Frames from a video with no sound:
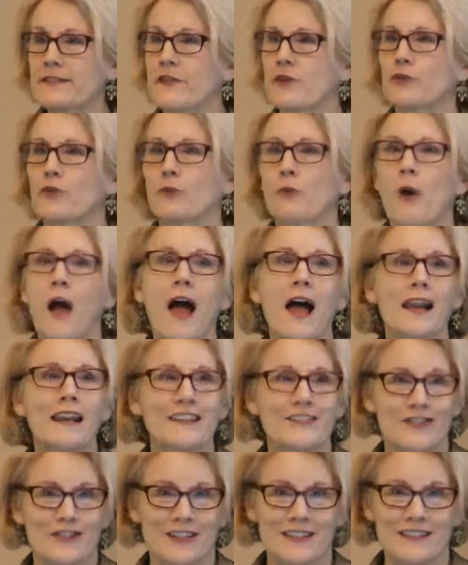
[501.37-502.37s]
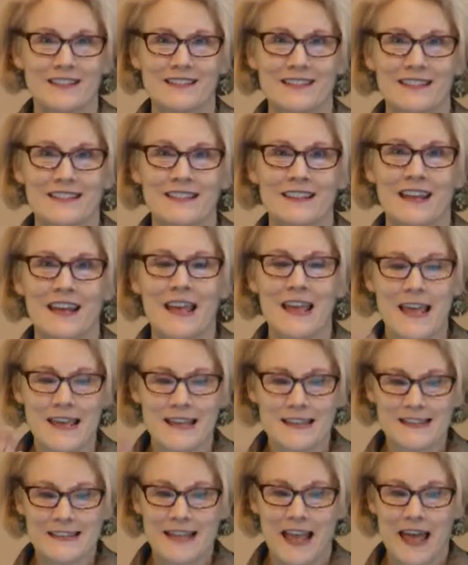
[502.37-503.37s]
the neurologist
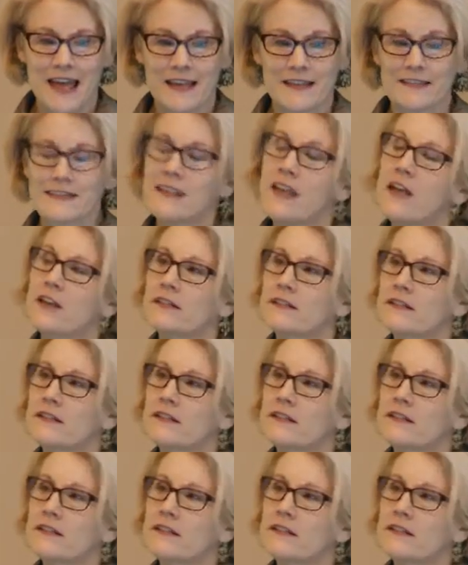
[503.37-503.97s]
says,